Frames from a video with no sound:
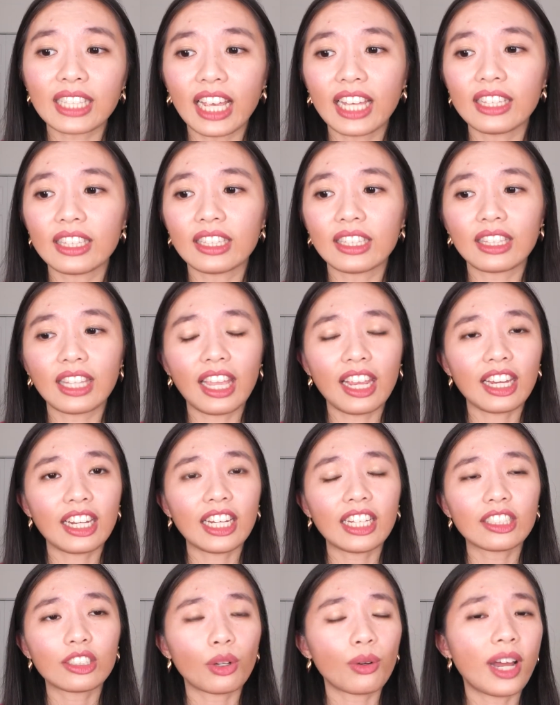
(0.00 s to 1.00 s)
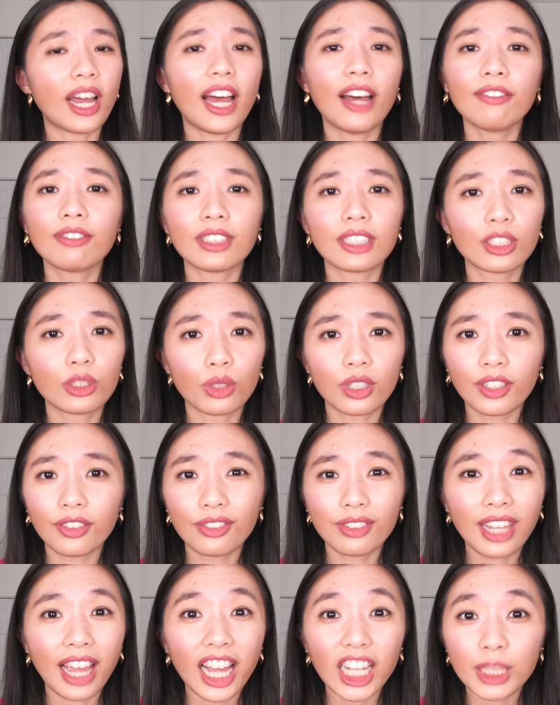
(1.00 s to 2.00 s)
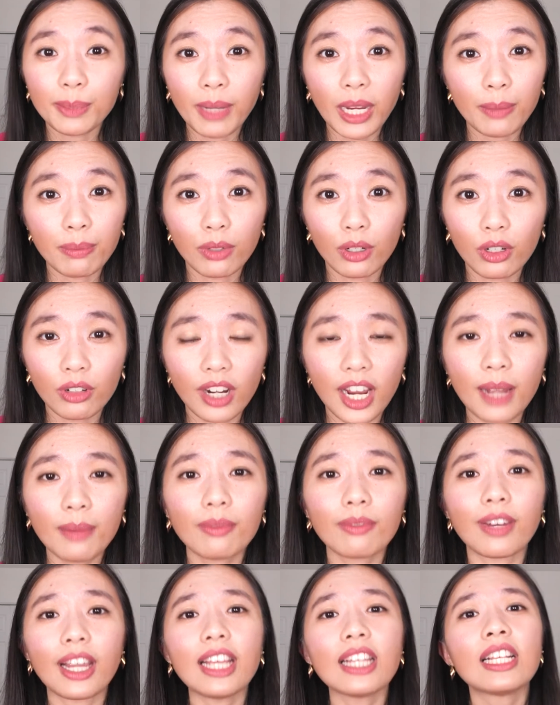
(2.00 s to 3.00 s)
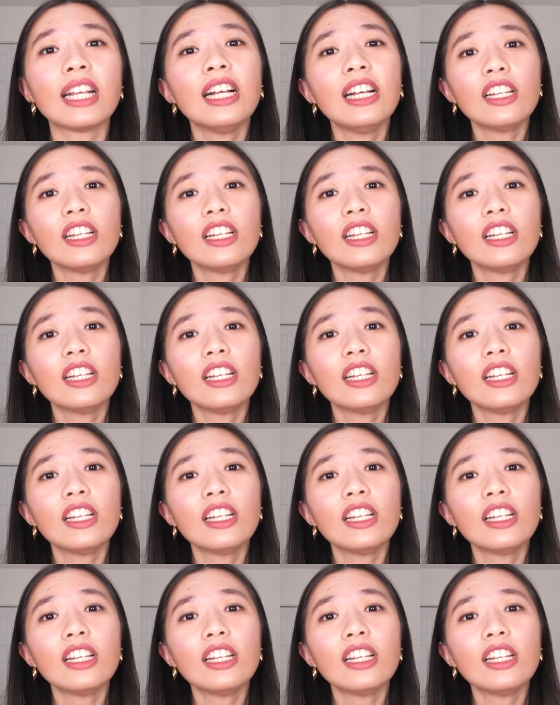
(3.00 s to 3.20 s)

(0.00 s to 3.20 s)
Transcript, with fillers: and they don't have this sort of cashback program, right?